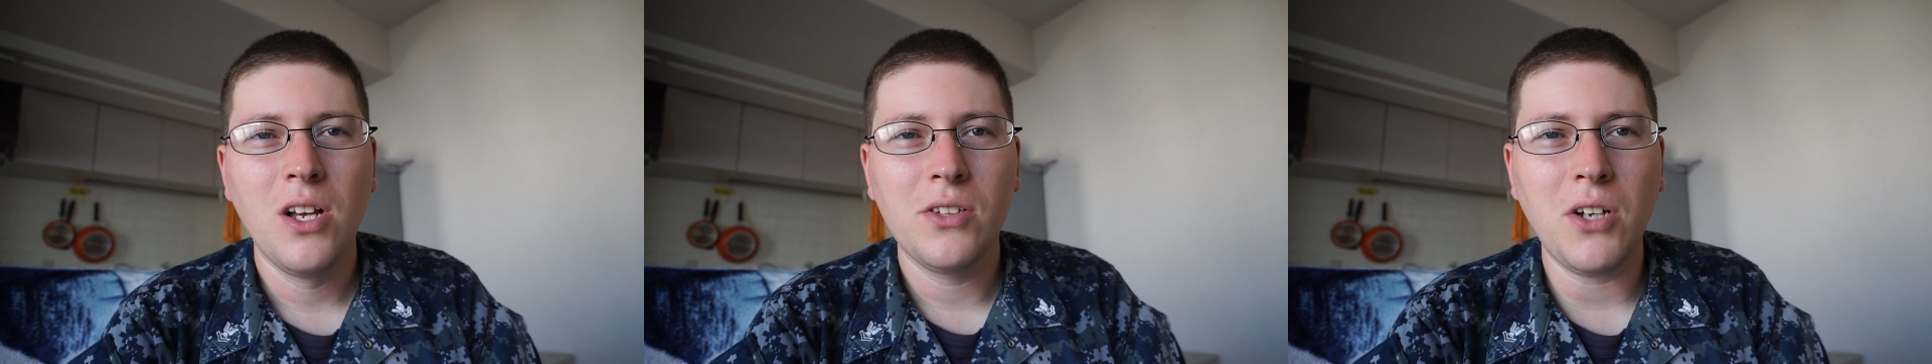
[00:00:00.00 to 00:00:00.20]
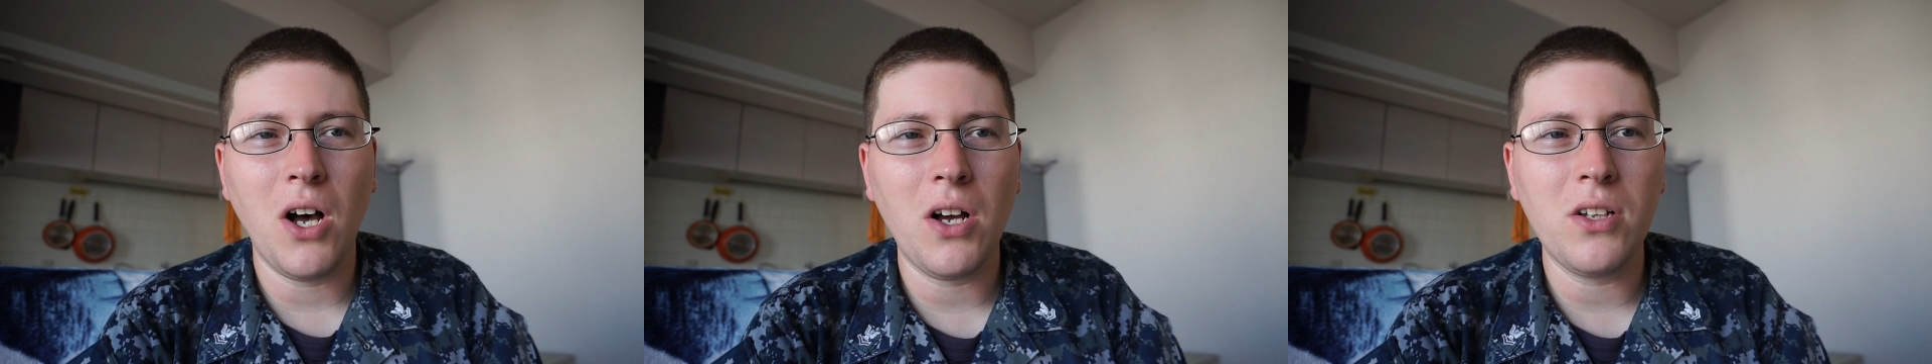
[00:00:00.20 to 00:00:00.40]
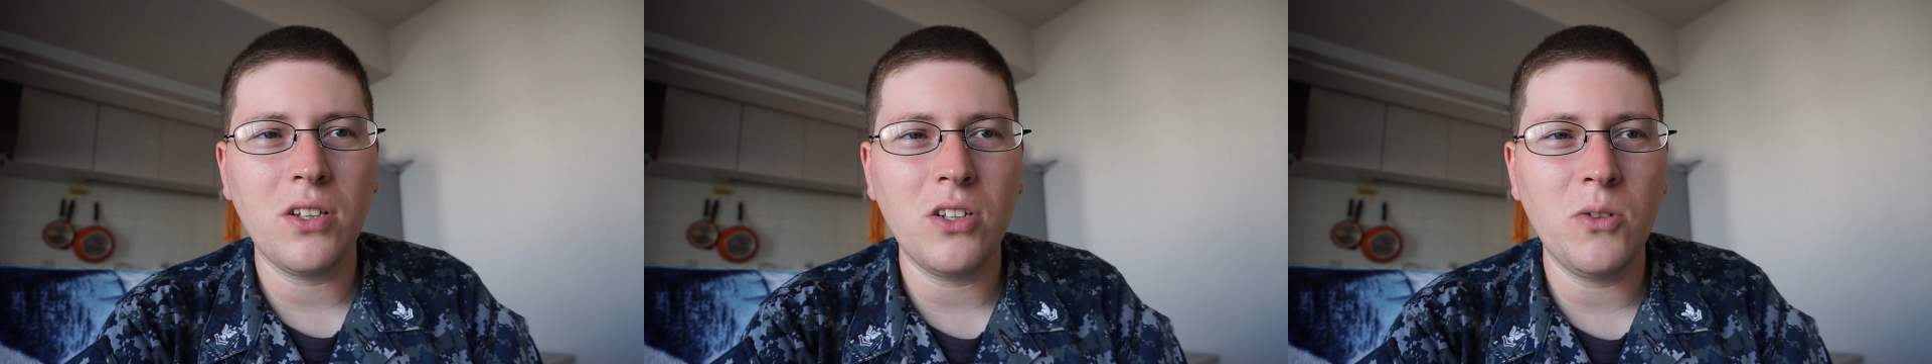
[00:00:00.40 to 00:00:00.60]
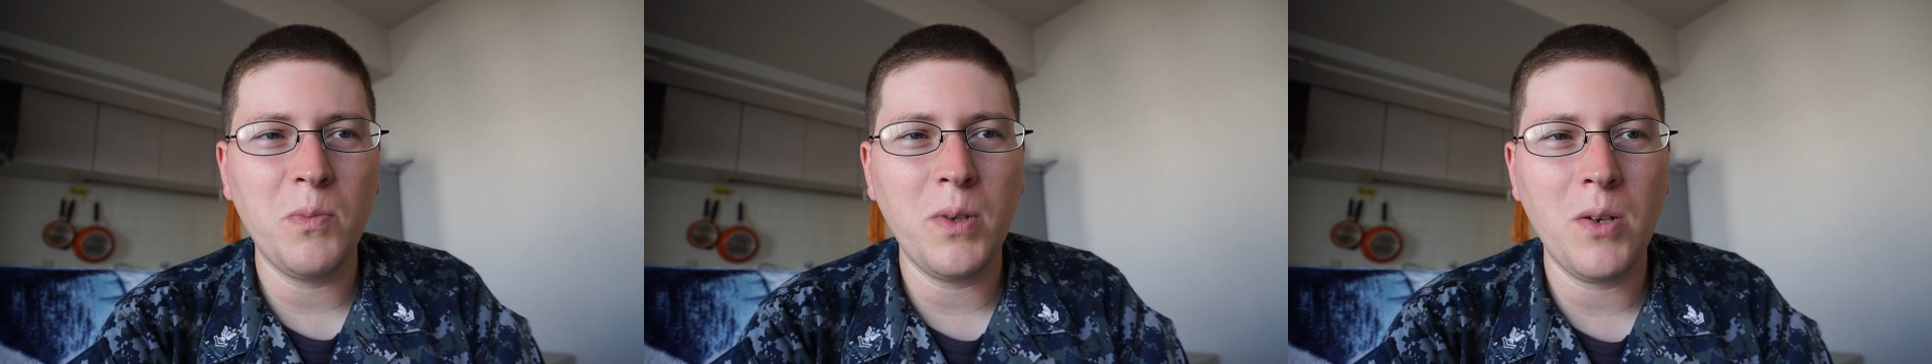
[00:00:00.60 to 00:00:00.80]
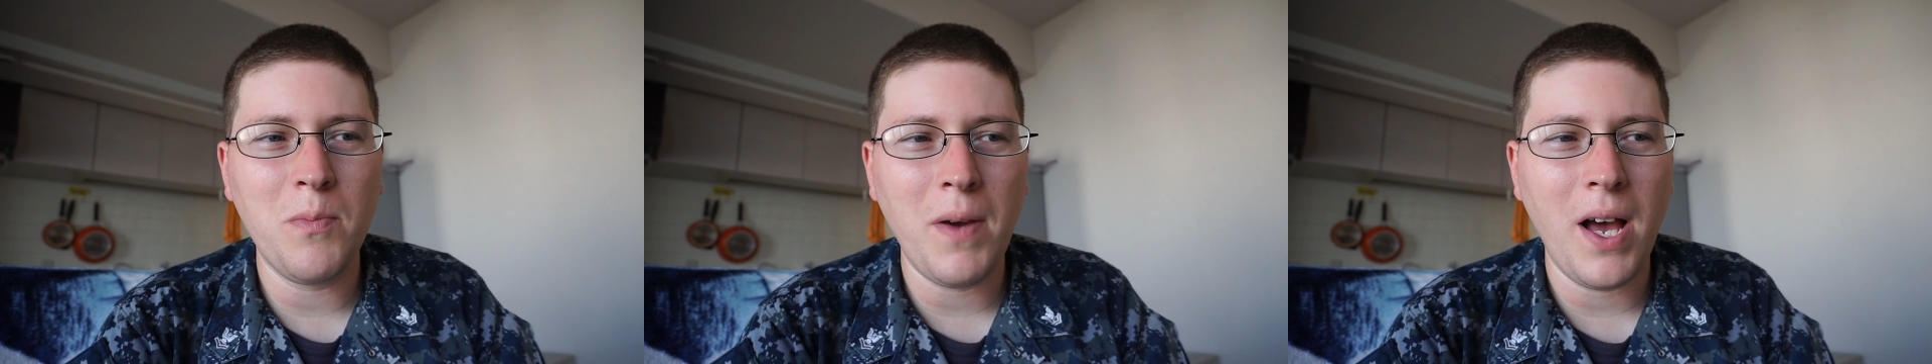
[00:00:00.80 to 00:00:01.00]
talk a little
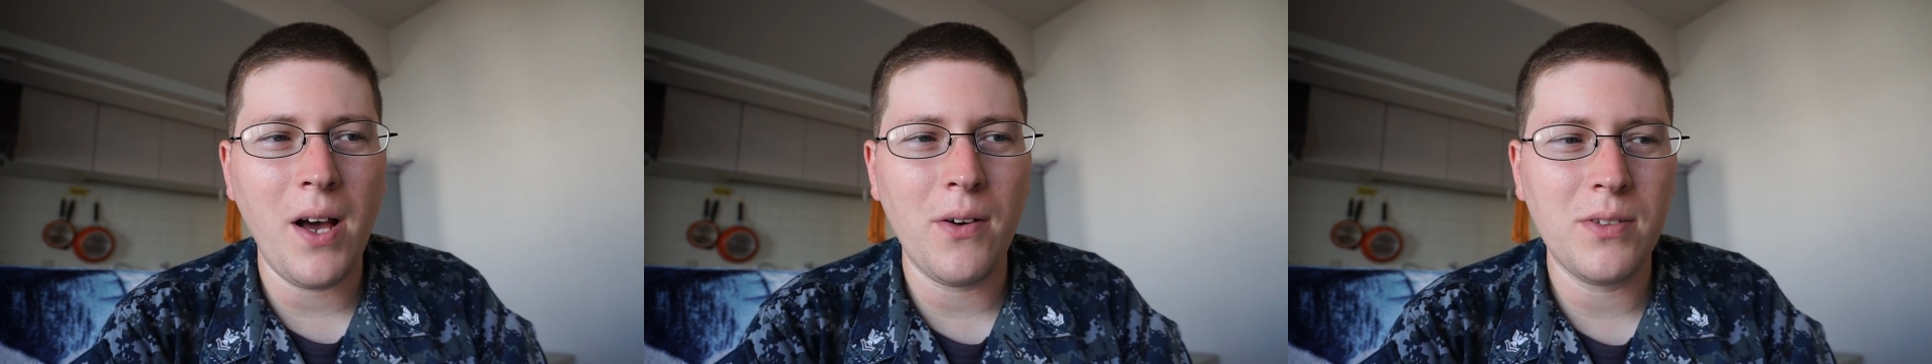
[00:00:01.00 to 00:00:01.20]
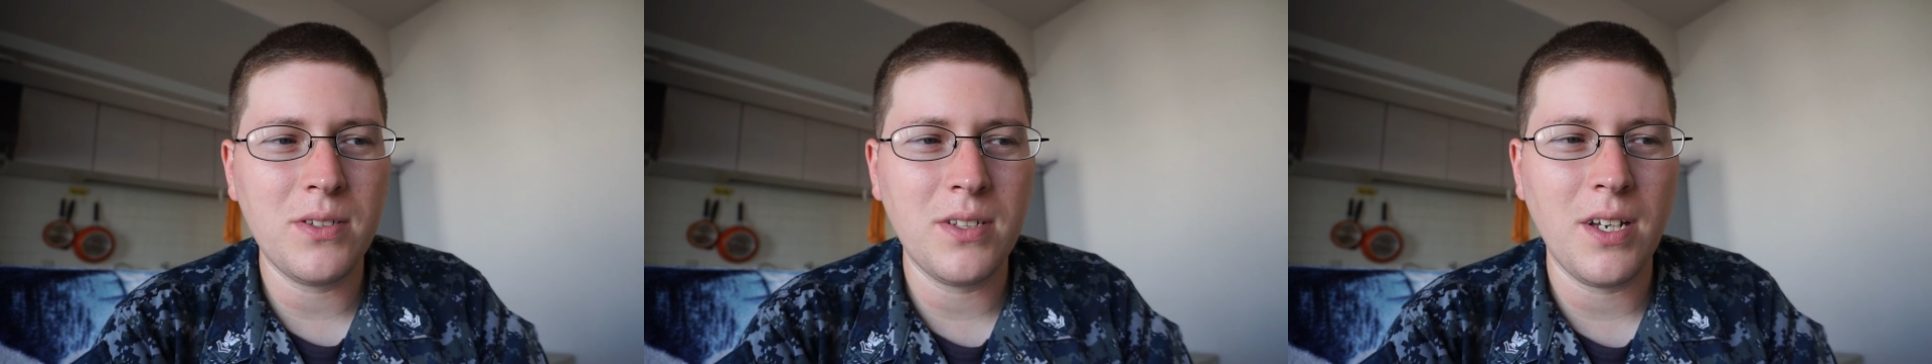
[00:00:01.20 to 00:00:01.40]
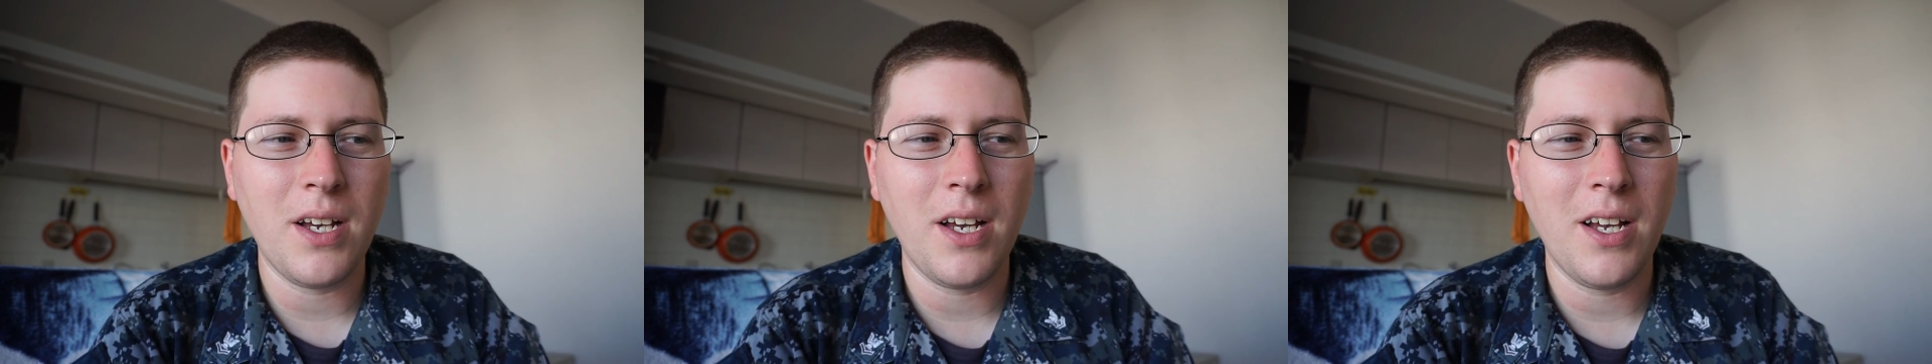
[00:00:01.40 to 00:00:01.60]
bit about,